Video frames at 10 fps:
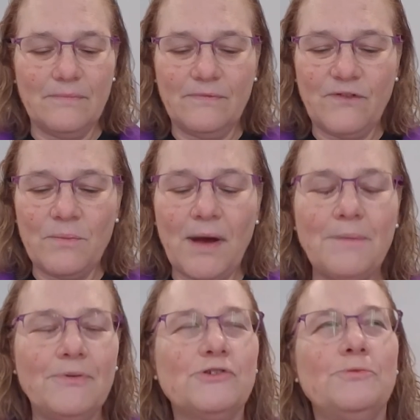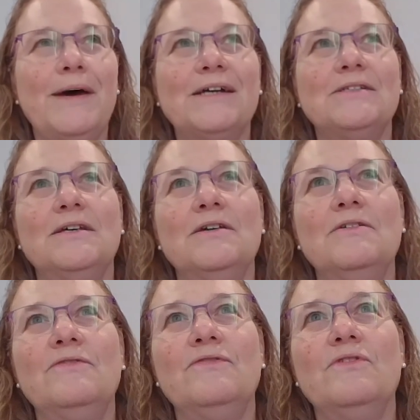From my
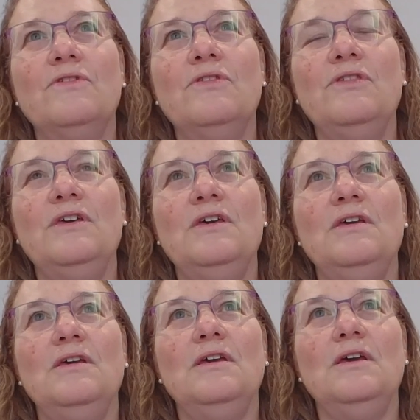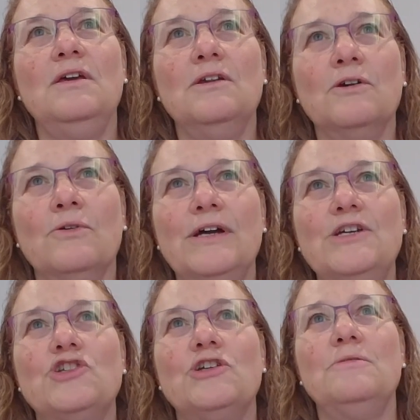perspective, the
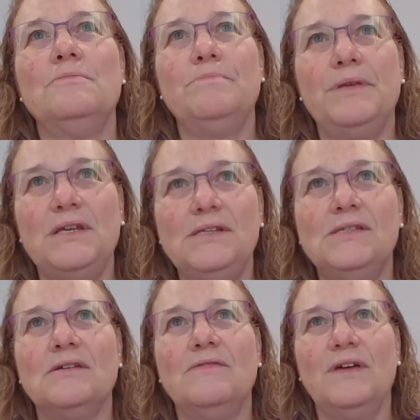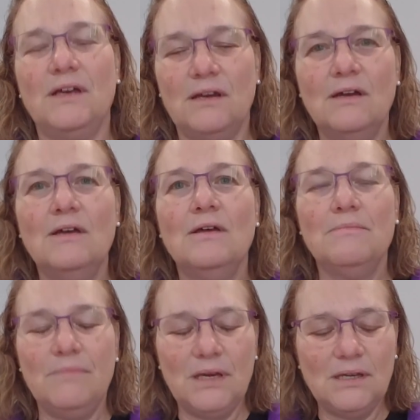integration piece of it
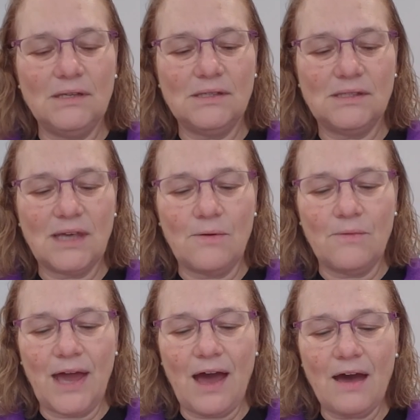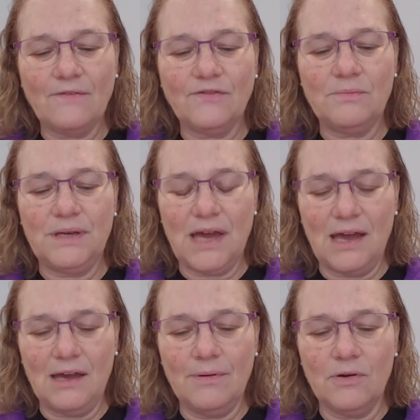means that we have to be
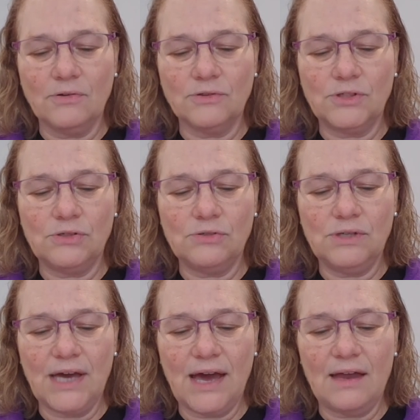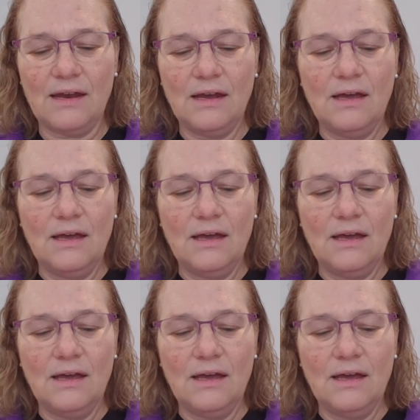able to get